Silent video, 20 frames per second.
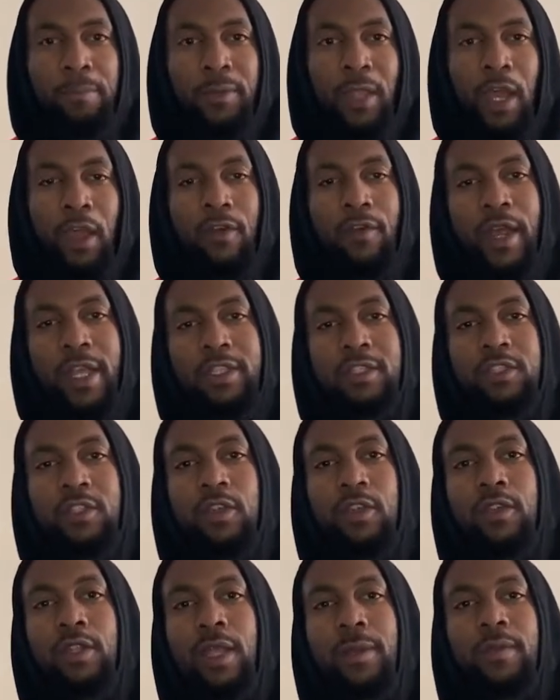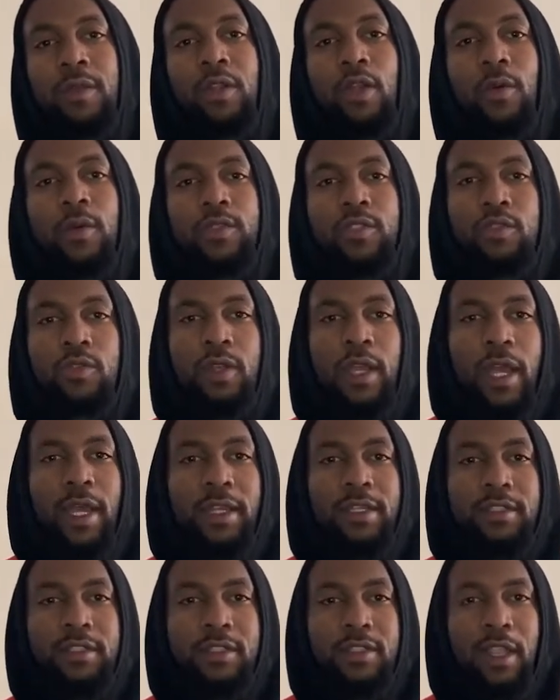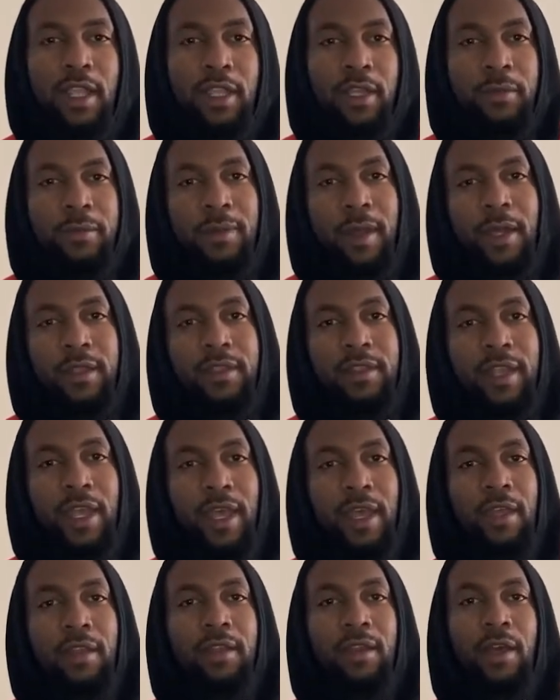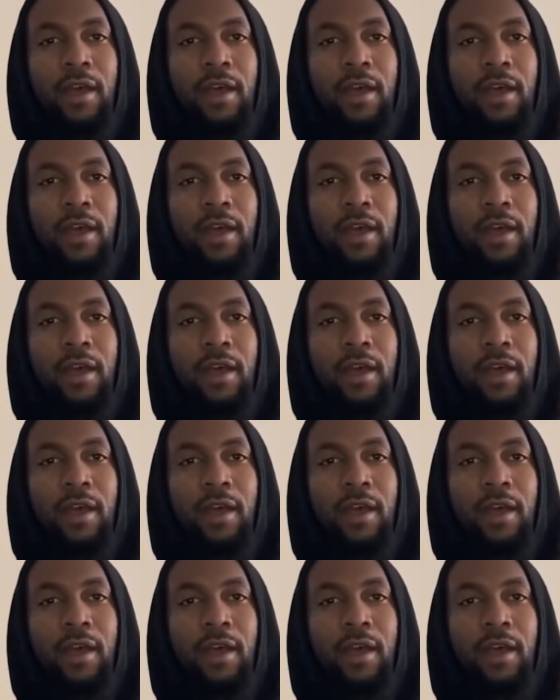All right, so let me know what you guys think about that.